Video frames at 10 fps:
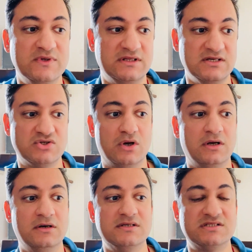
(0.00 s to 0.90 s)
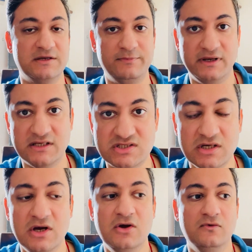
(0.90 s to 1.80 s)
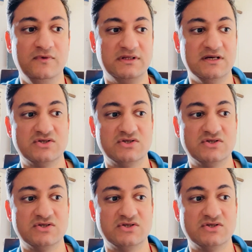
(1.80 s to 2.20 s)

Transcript: with his or her siblings, with his